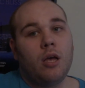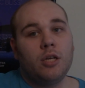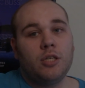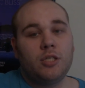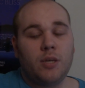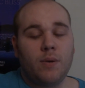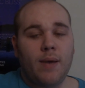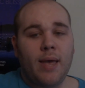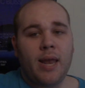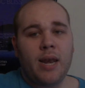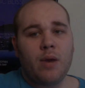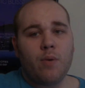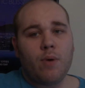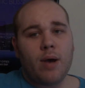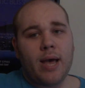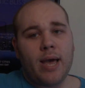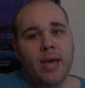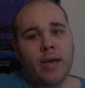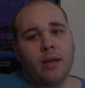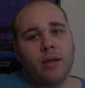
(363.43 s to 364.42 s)
So
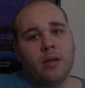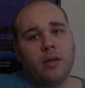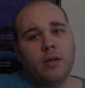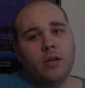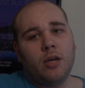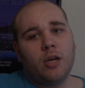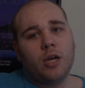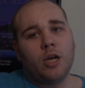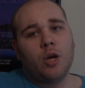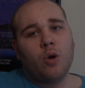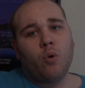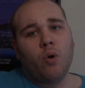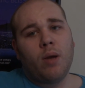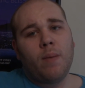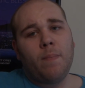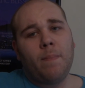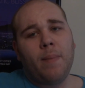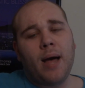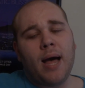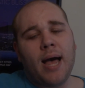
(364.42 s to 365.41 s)
anyway,
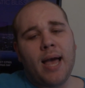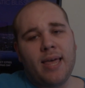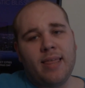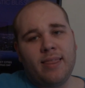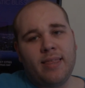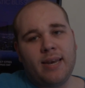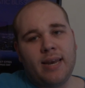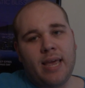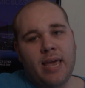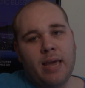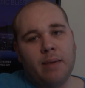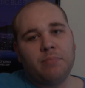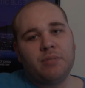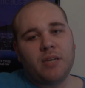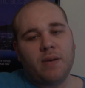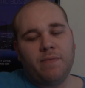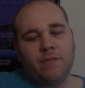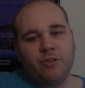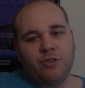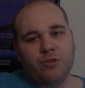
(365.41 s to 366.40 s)
going by the names
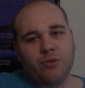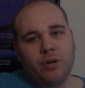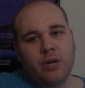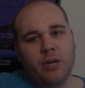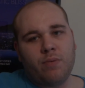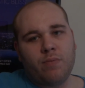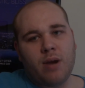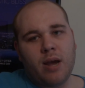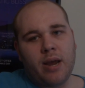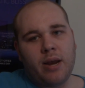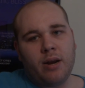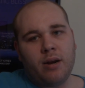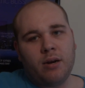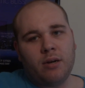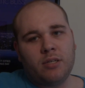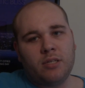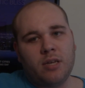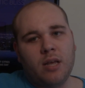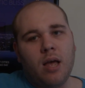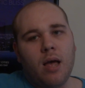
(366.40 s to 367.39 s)
of the
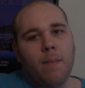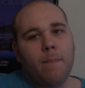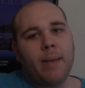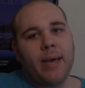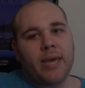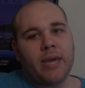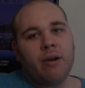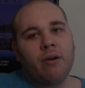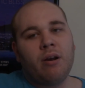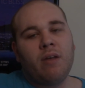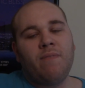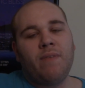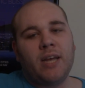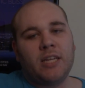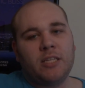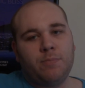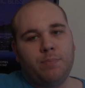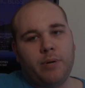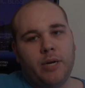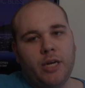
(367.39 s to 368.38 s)
screenwriters, my year in
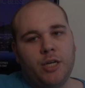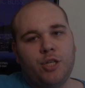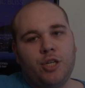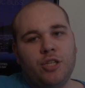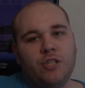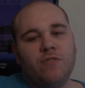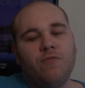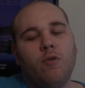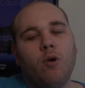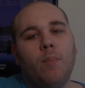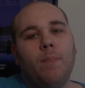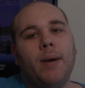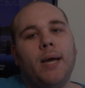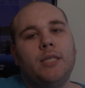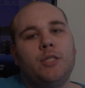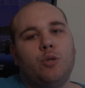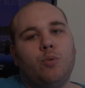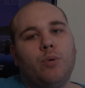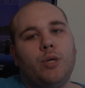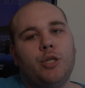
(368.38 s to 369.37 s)
advance predictions for
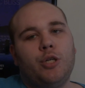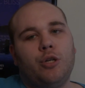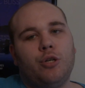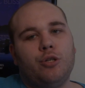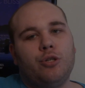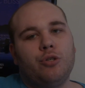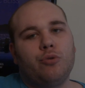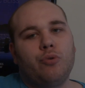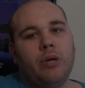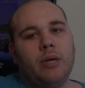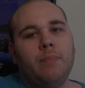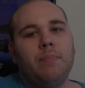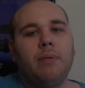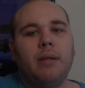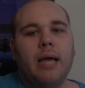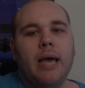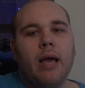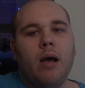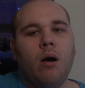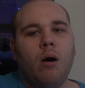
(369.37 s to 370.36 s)
Best Original
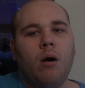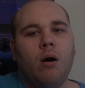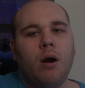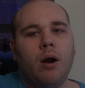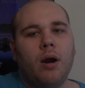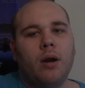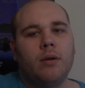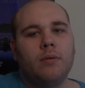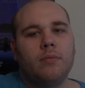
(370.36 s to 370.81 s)
Screenplay are